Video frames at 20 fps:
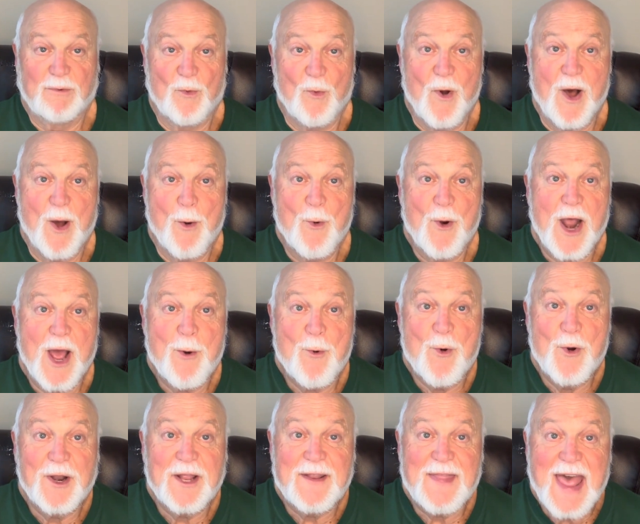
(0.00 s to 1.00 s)
why would I
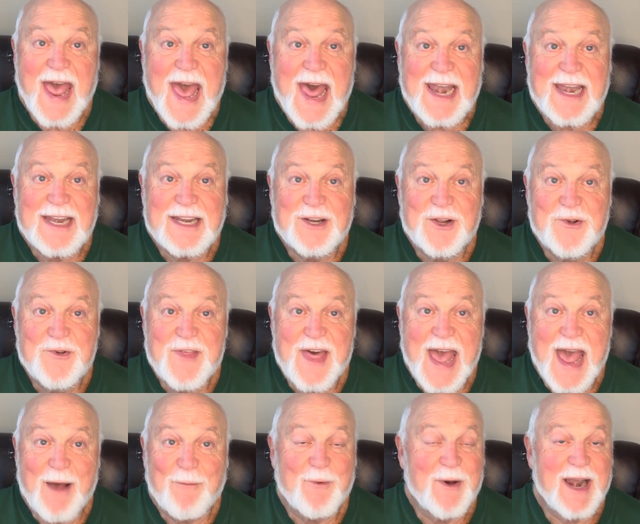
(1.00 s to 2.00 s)
want to do
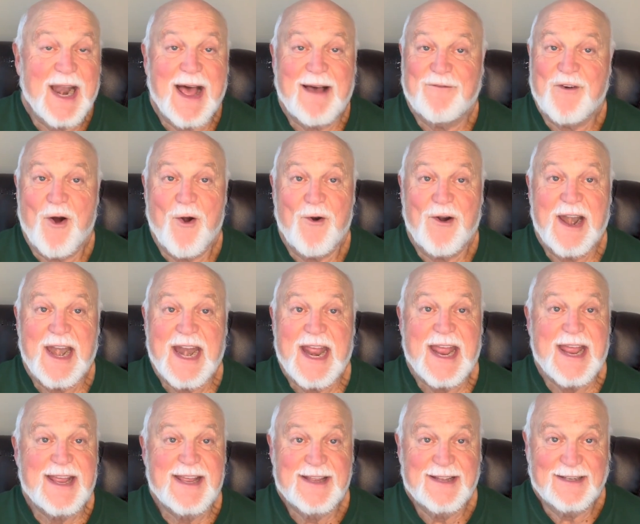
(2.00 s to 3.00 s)
that when I've
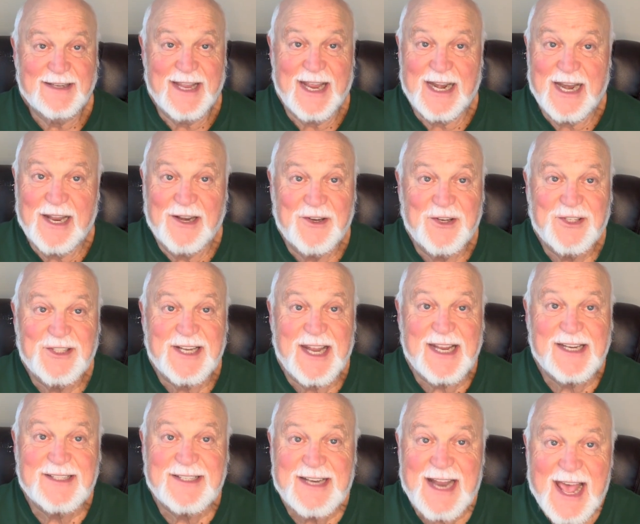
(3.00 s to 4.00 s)
already get into
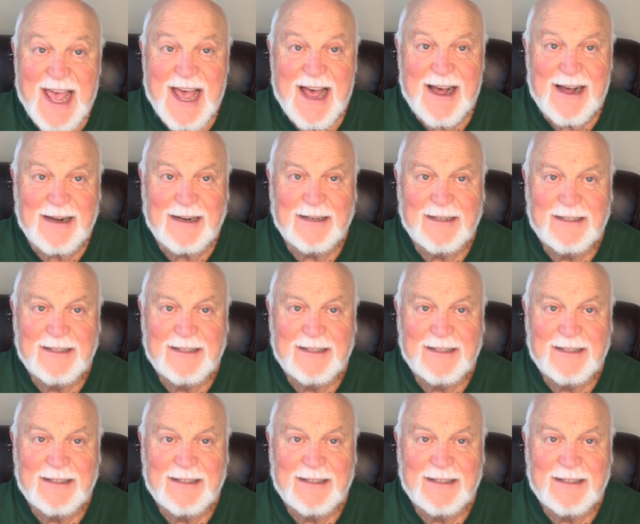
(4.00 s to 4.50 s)
sex now?